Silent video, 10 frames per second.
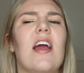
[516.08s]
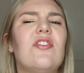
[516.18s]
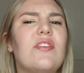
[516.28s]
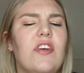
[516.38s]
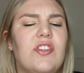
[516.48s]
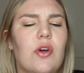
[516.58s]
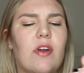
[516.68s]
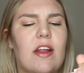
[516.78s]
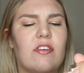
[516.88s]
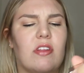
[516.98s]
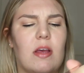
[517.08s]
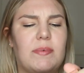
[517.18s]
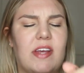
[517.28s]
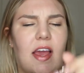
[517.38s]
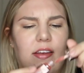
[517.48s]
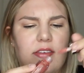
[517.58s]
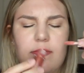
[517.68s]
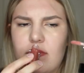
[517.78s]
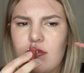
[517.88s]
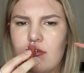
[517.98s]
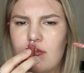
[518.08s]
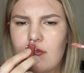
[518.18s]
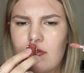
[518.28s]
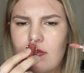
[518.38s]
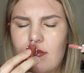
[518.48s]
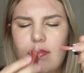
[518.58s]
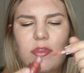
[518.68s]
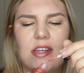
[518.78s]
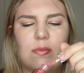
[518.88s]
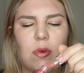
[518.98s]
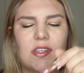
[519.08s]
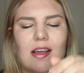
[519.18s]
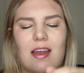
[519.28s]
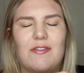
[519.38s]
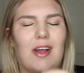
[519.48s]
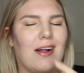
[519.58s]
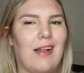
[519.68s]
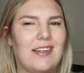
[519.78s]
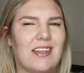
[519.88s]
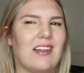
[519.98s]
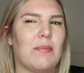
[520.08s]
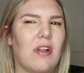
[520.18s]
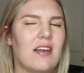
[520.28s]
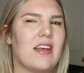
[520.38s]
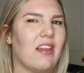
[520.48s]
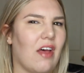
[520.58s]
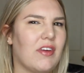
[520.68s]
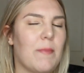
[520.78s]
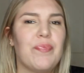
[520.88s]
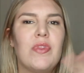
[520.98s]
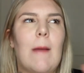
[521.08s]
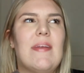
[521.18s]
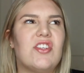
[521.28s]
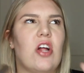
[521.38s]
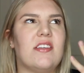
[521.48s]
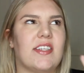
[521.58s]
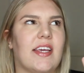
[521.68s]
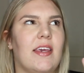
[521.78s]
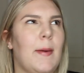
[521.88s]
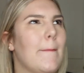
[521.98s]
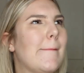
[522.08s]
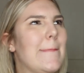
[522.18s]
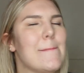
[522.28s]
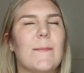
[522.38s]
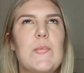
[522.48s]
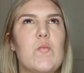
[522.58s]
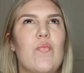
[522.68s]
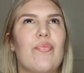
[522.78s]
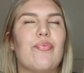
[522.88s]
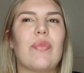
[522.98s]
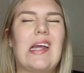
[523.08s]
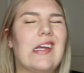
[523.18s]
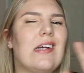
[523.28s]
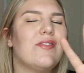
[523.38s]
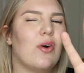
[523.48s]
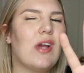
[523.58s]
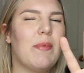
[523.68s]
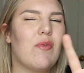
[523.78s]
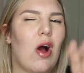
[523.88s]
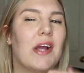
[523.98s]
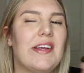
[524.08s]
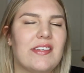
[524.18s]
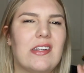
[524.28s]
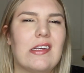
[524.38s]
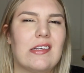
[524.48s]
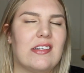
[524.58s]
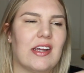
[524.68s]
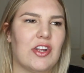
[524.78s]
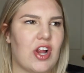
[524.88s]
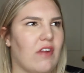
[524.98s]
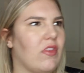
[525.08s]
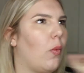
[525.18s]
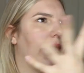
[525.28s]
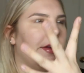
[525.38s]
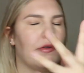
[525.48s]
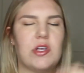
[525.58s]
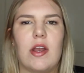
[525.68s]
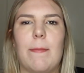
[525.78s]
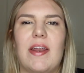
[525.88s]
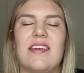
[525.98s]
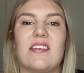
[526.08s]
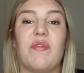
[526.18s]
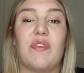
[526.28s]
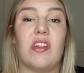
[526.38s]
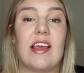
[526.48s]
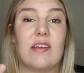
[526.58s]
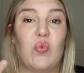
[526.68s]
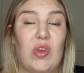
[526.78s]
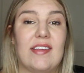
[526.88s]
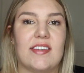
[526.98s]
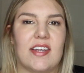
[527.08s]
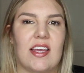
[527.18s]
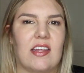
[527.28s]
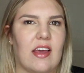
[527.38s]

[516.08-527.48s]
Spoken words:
It just feels so great in your lips, and it smells like kind of like a classic lip gloss. I love it, but it's not sticky. Like, don't get me wrong, it'll still like stick in your hair if the wind goes on it, but it doesn't feel like really sticky.